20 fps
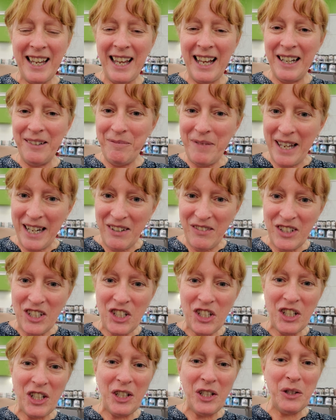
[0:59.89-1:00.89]
I'm not even
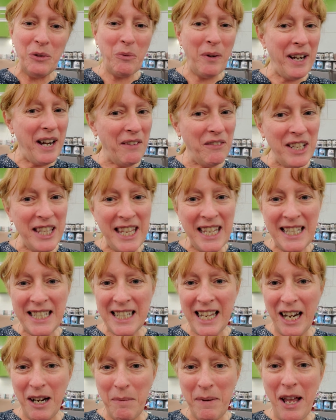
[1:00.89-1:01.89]
sure when everything's
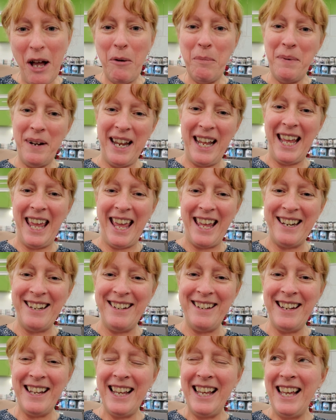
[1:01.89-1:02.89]
going to be open
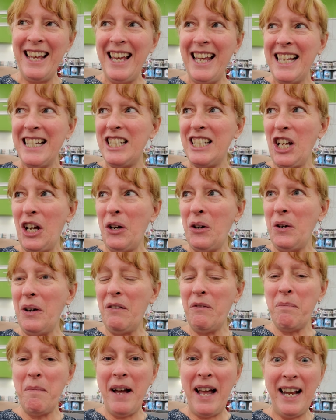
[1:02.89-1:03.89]
again. So
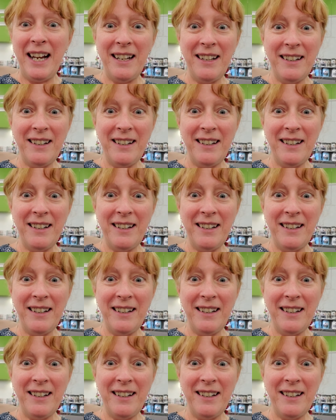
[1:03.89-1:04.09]
if my